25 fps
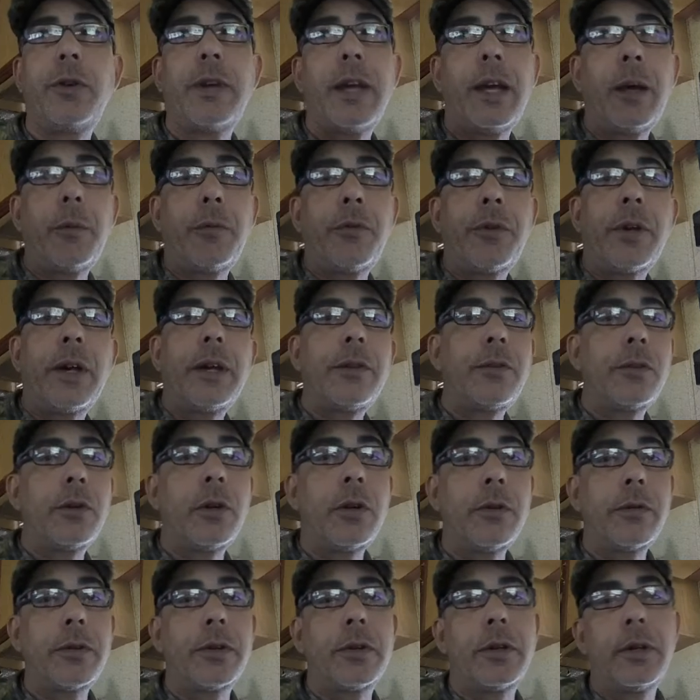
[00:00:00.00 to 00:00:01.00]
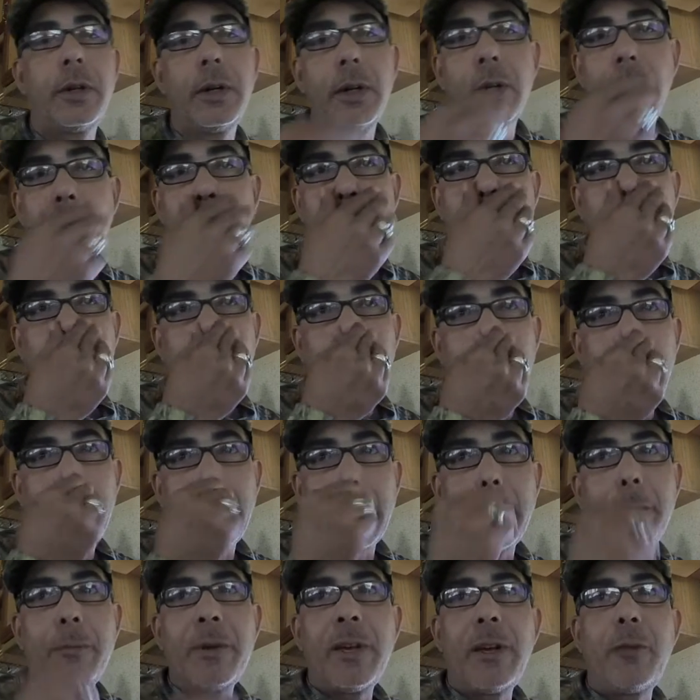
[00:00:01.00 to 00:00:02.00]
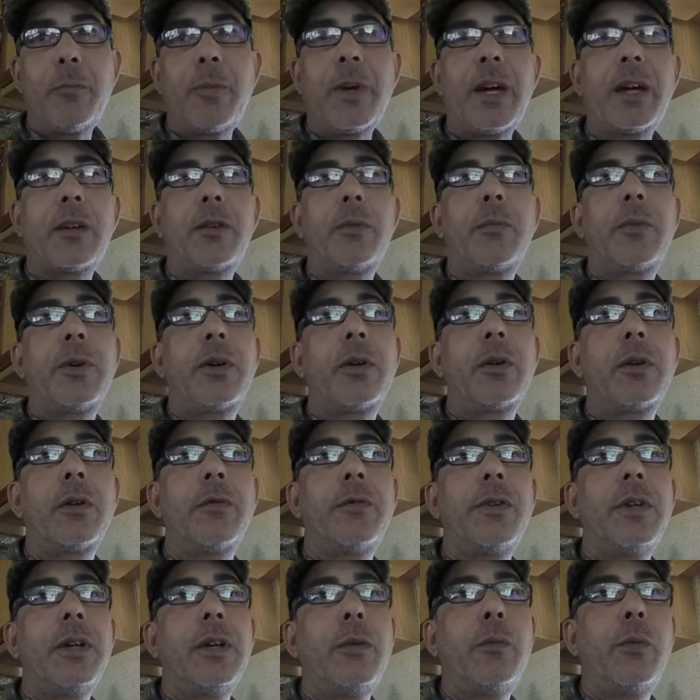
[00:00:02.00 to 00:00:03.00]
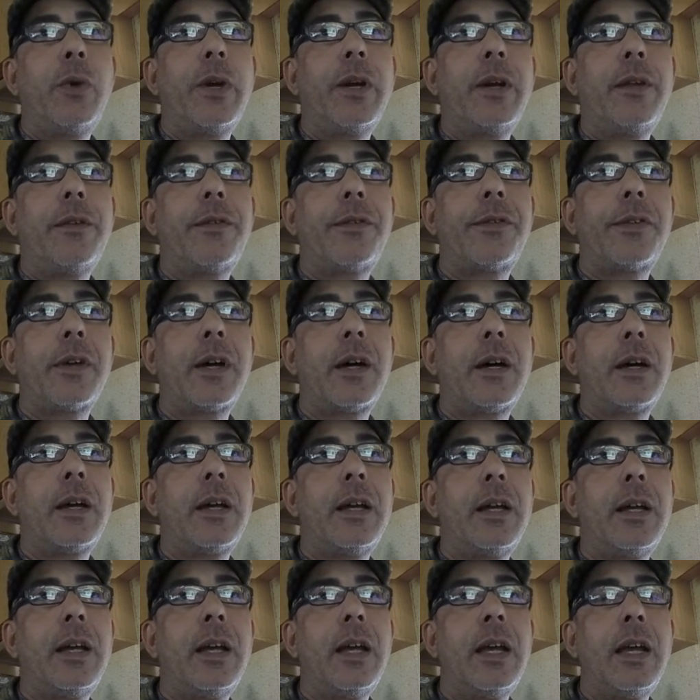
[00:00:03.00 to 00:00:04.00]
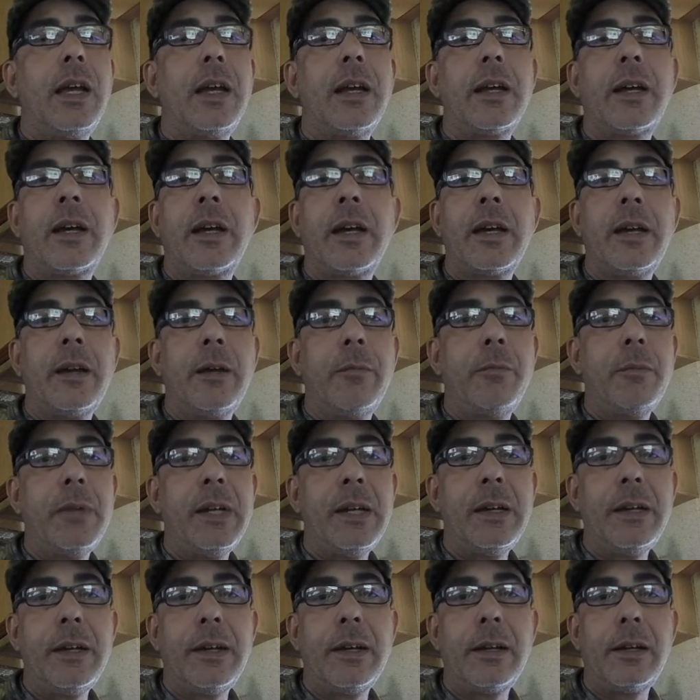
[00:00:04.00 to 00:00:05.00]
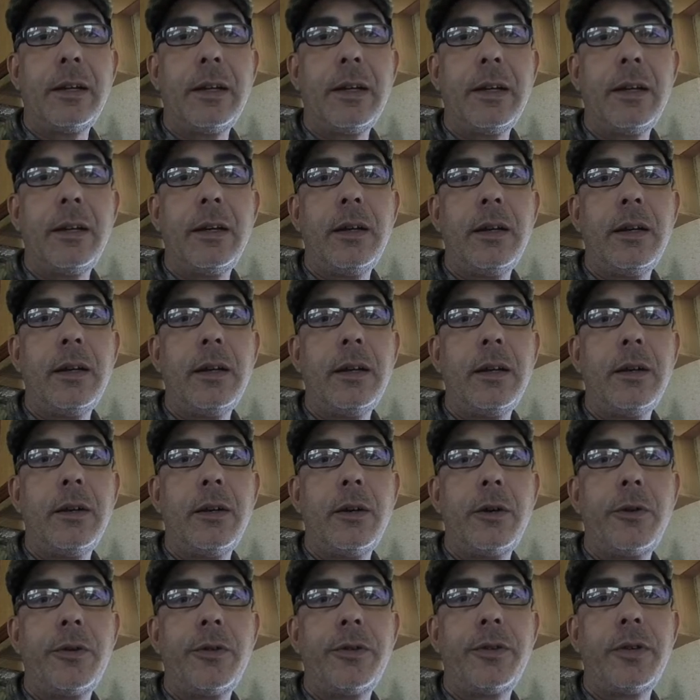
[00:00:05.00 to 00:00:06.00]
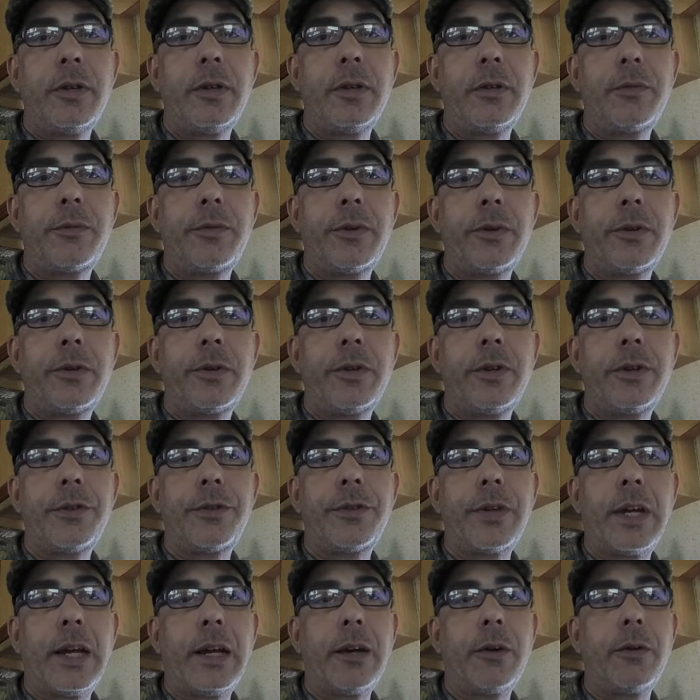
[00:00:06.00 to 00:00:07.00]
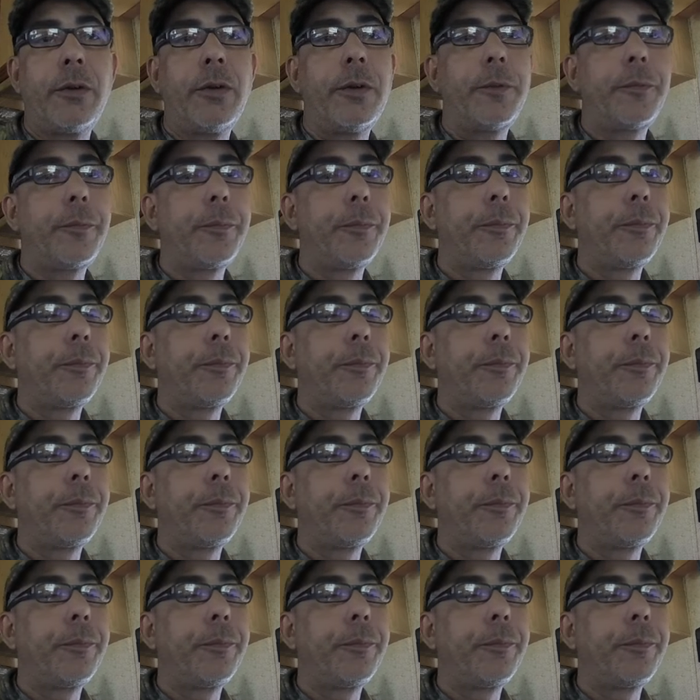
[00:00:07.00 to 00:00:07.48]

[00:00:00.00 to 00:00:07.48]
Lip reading: 2 campsites over, I made it back to my RV, went inside, and I immediately noticed the difference in the sound.